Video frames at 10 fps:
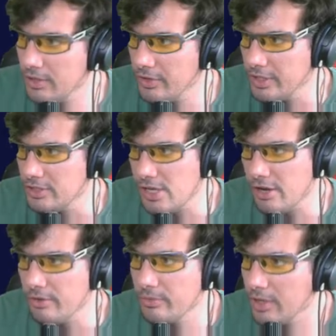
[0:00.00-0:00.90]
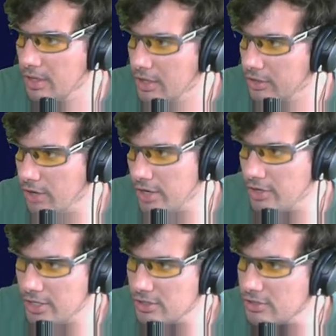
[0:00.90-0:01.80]
Like, it's, you know,
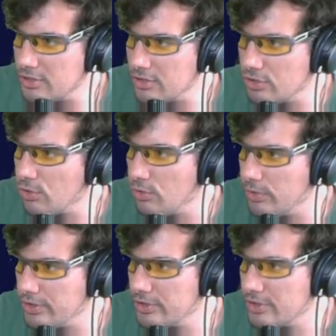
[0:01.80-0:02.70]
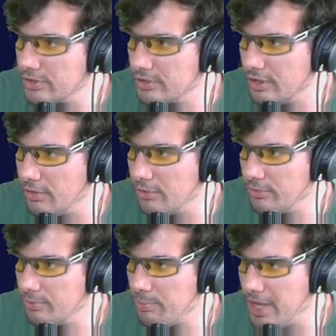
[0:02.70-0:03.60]
congratulations, your score was, you know,
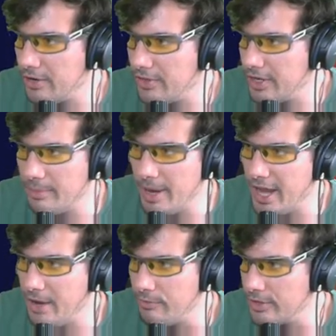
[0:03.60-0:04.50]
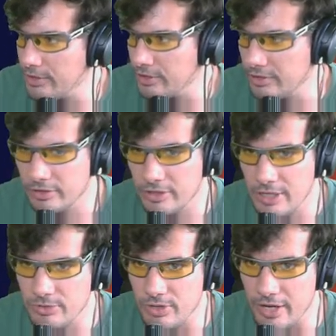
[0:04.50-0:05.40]
better than my average.
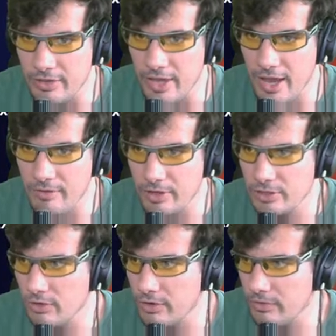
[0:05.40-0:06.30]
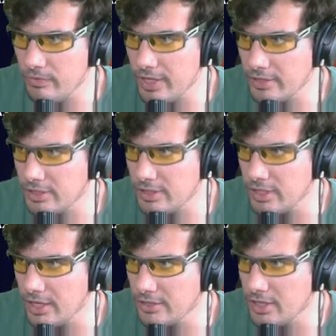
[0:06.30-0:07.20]
Keeps track of the average. Go to advanced
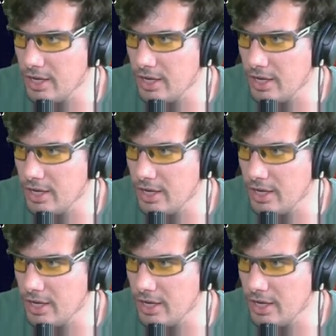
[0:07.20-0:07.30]
insights,